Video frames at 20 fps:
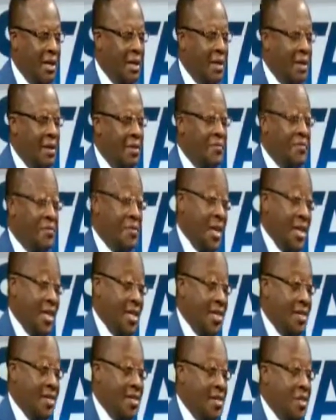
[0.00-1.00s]

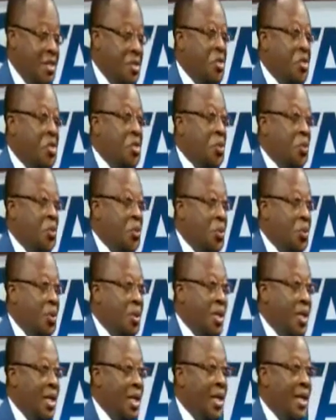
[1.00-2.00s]
financing to,
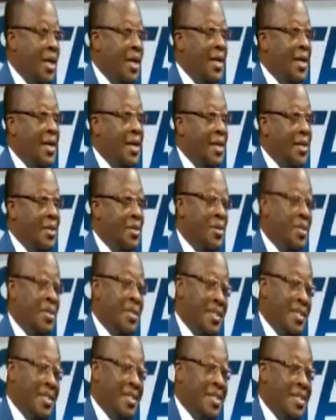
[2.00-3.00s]
you would
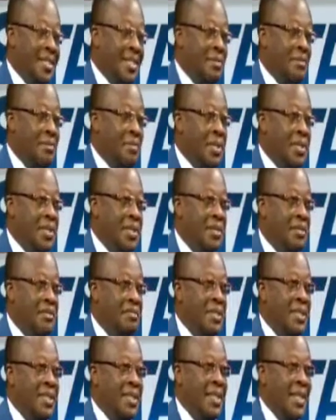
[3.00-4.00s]
then anticipate
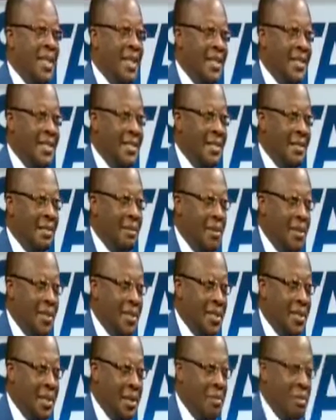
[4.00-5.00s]
some delays and the money
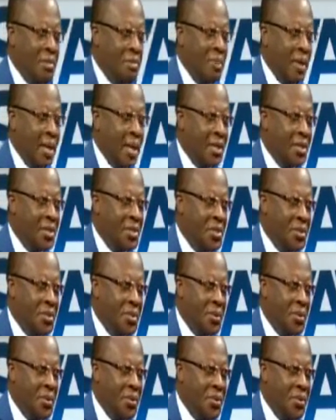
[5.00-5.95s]
is coming back to you.